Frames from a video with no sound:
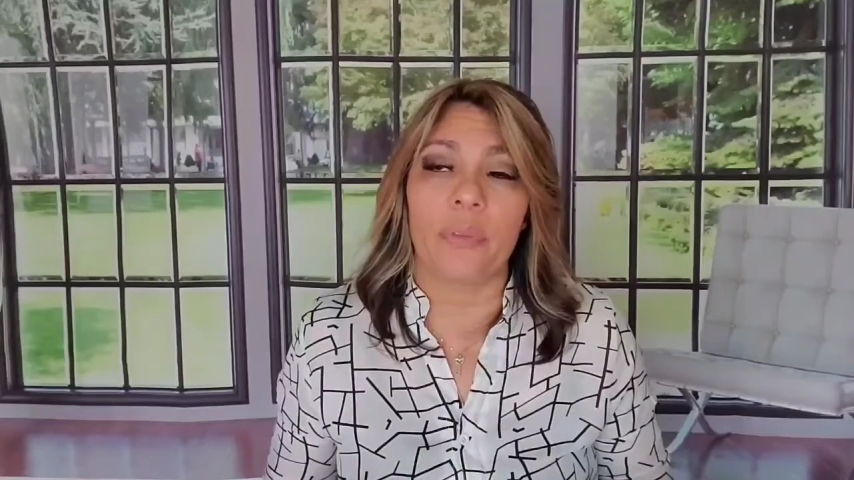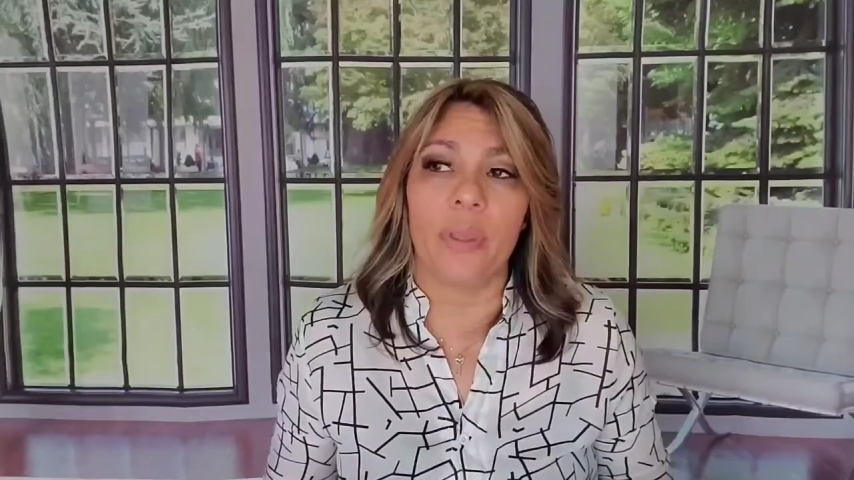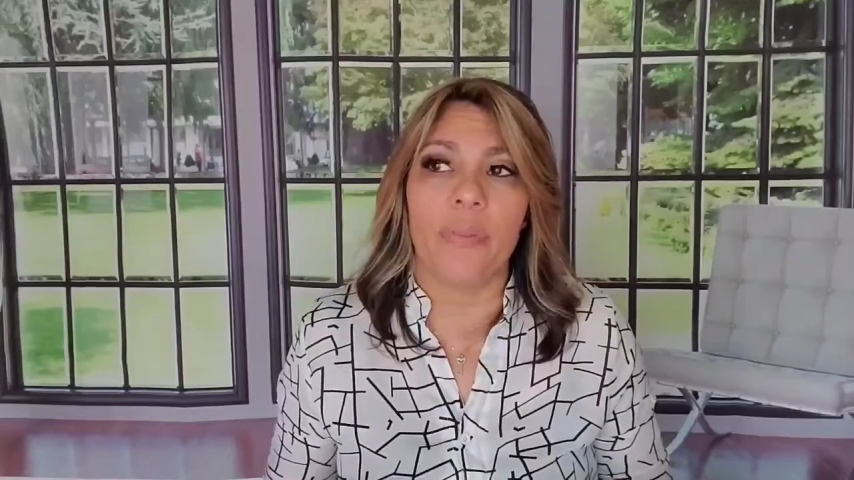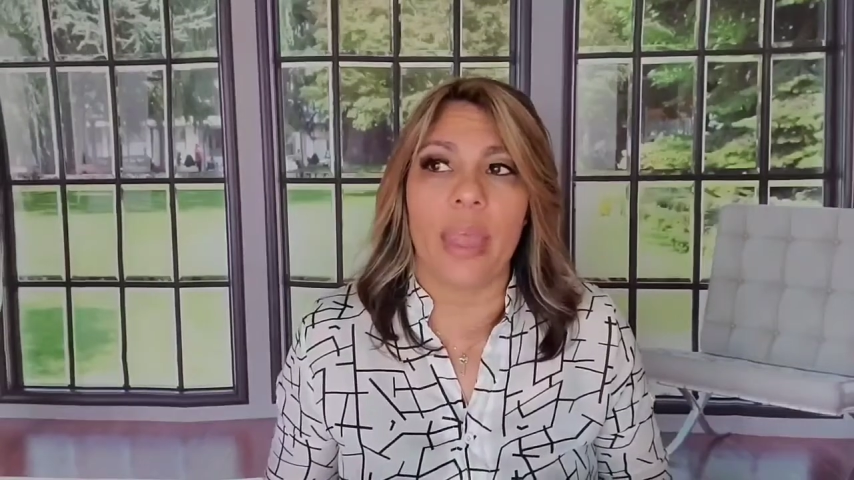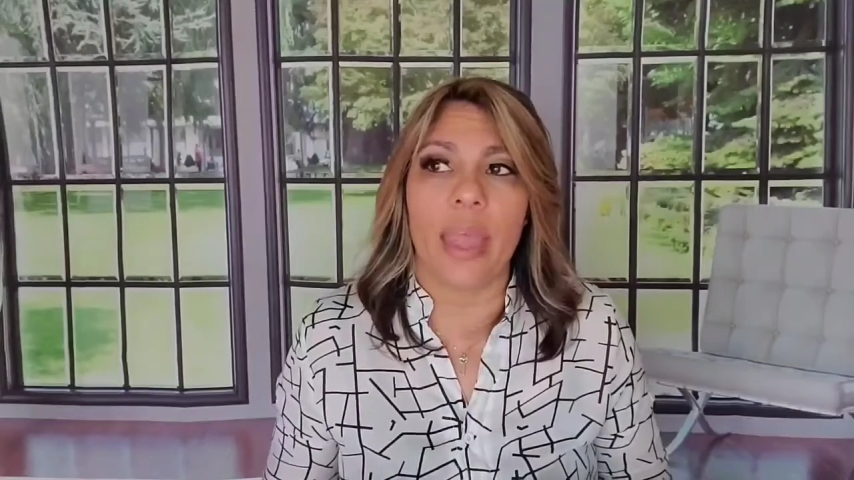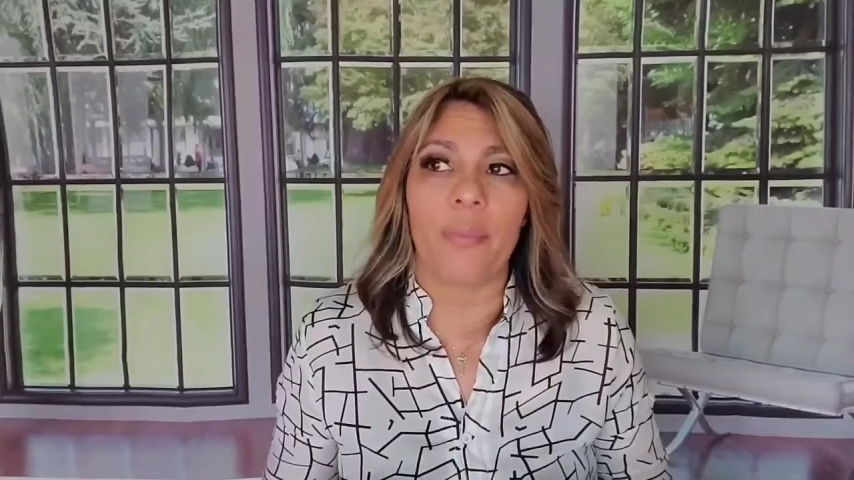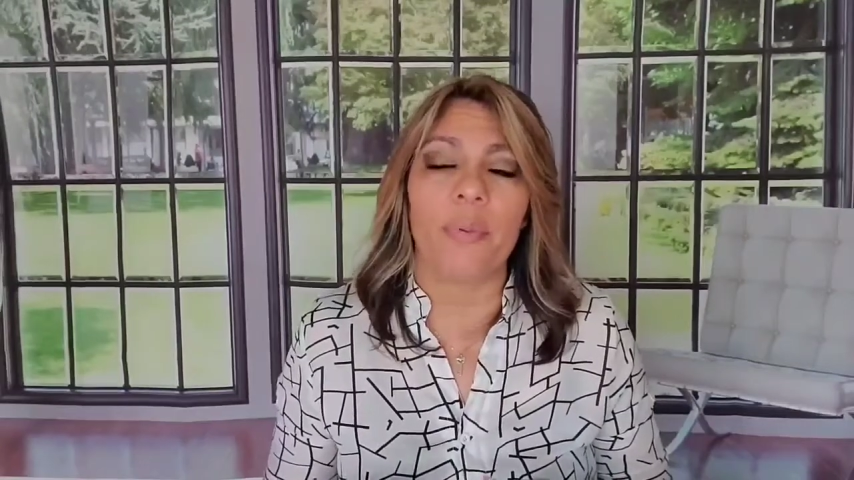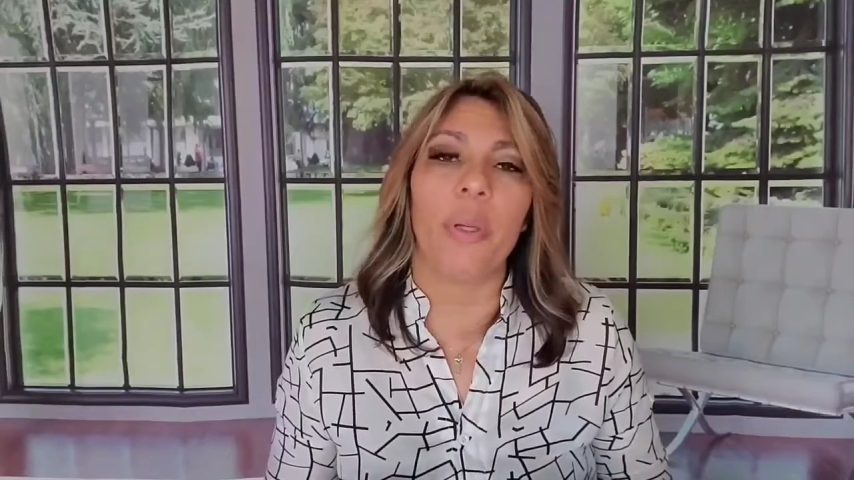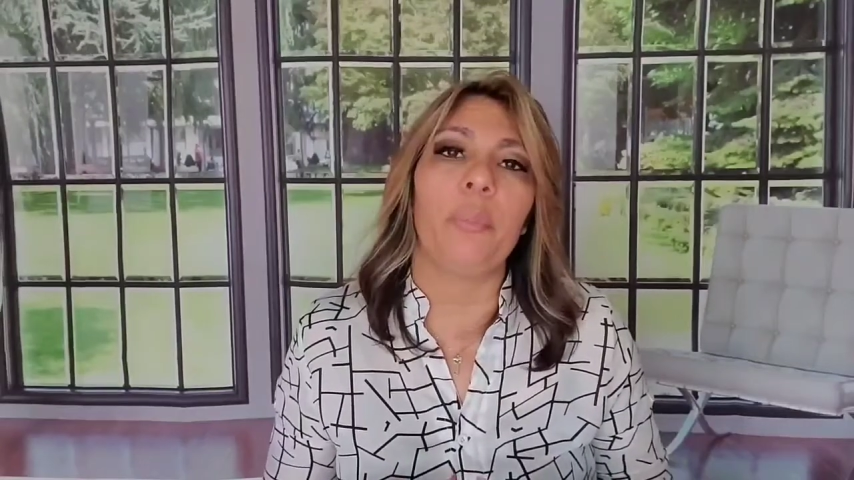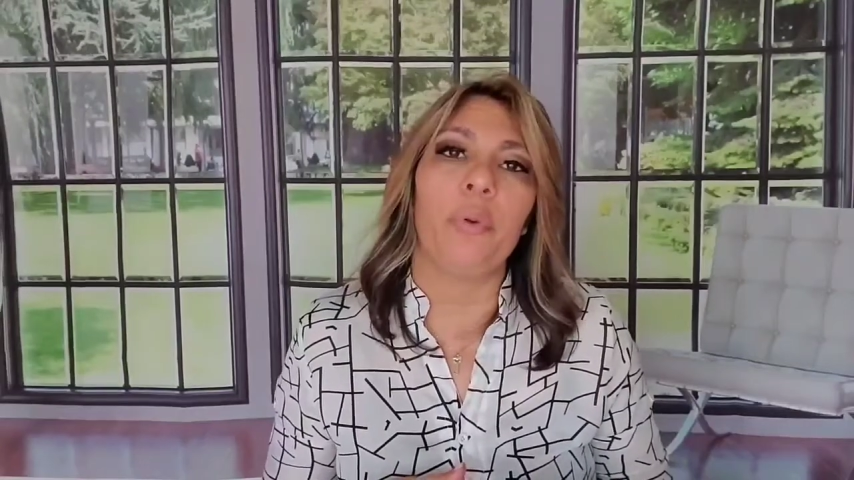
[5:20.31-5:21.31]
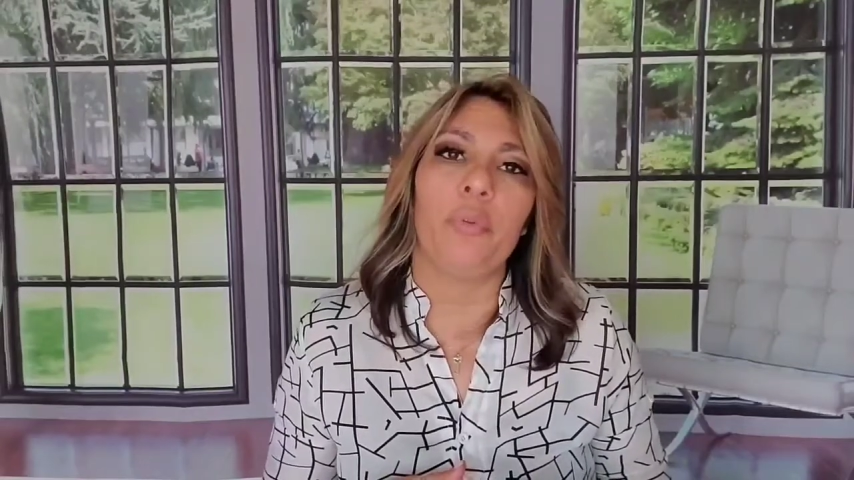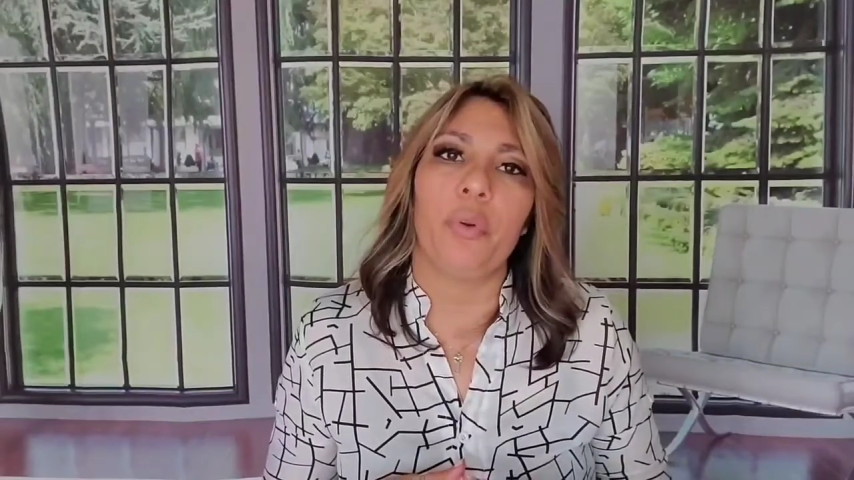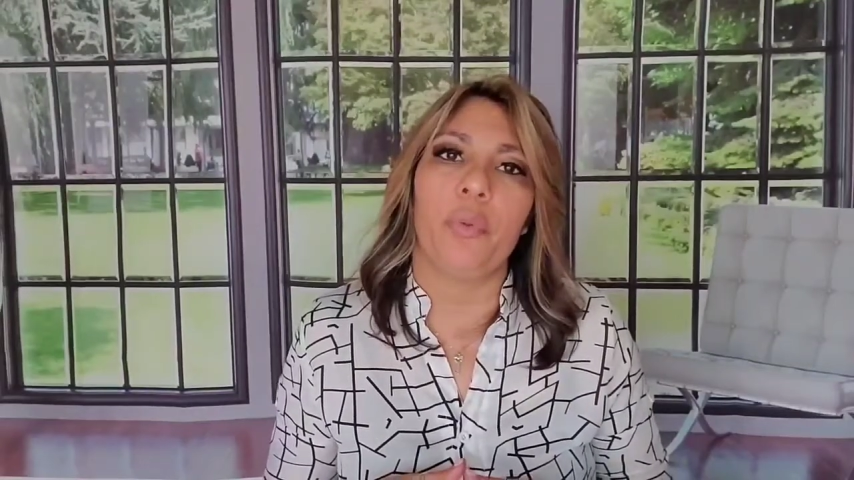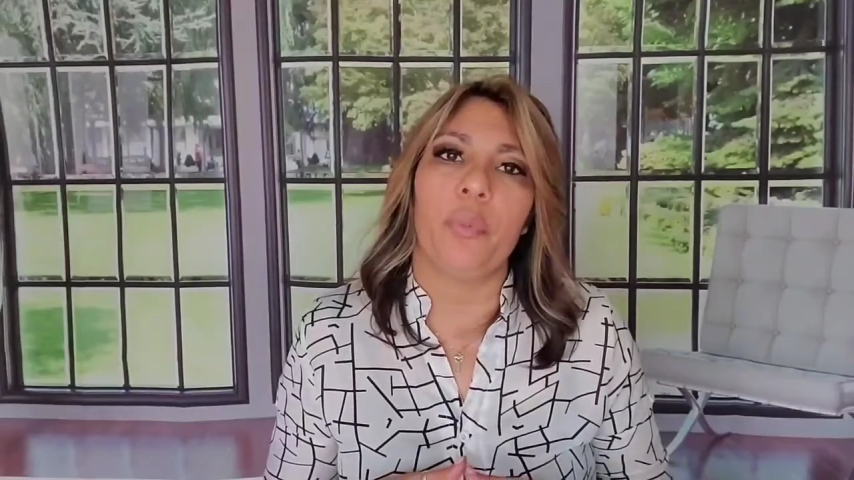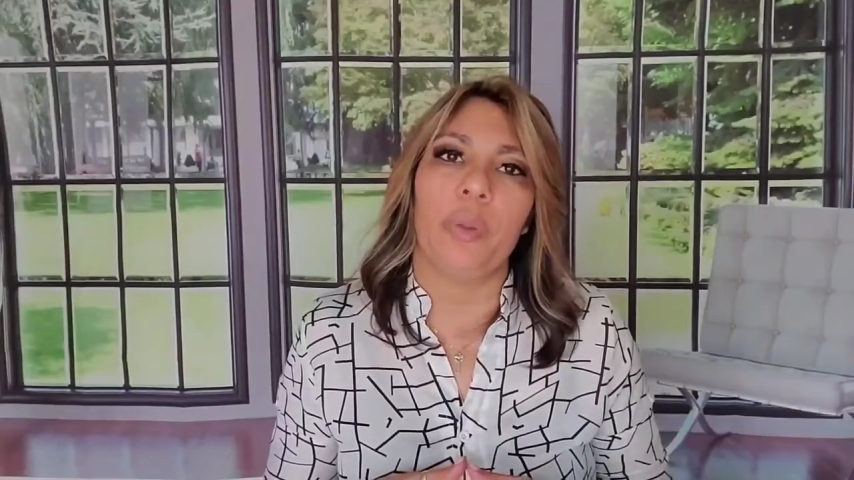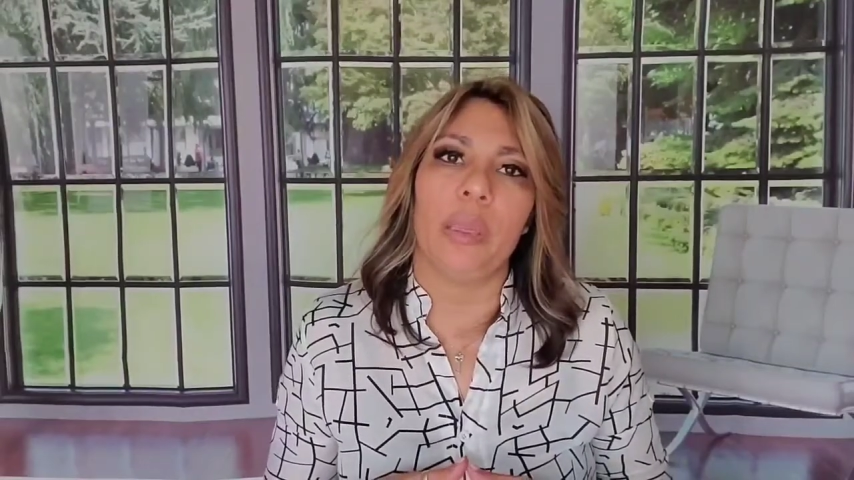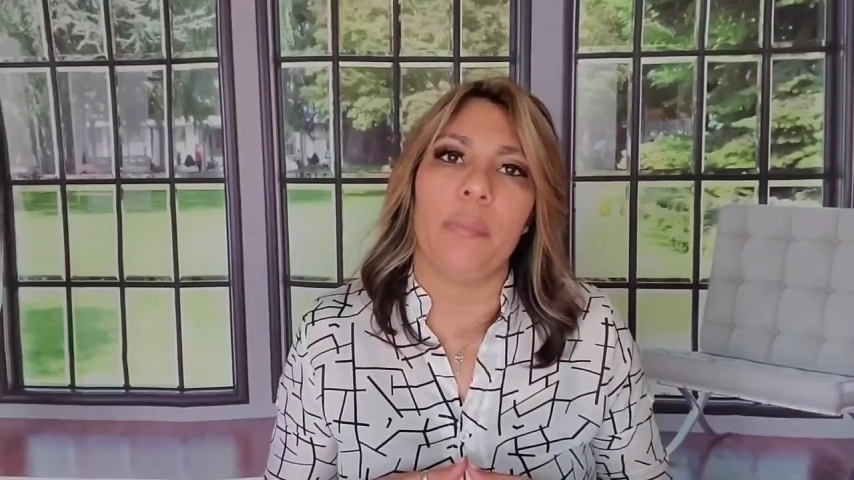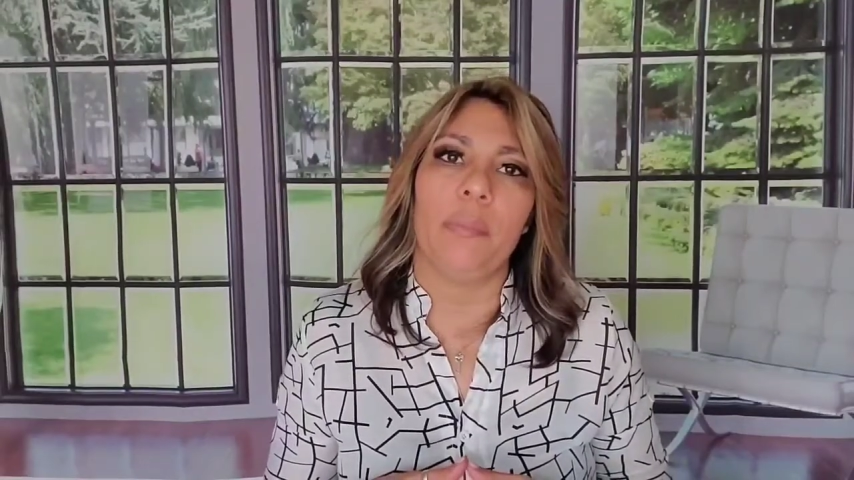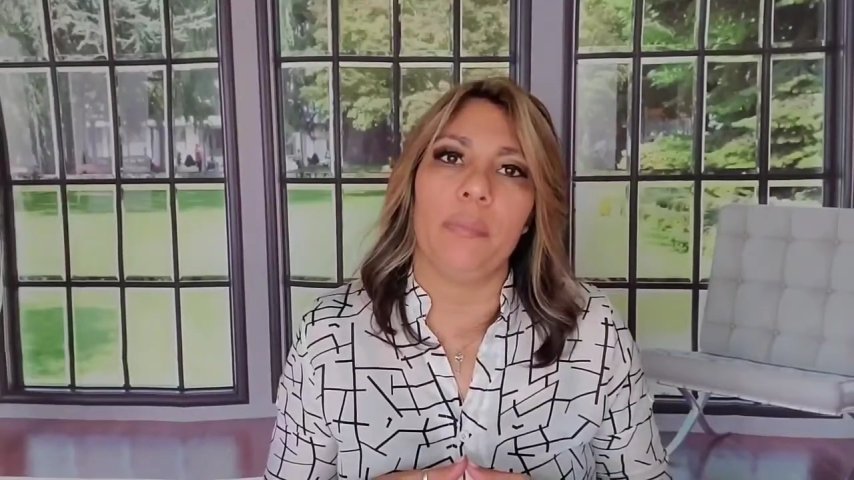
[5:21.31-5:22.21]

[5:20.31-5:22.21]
and that pre approval will be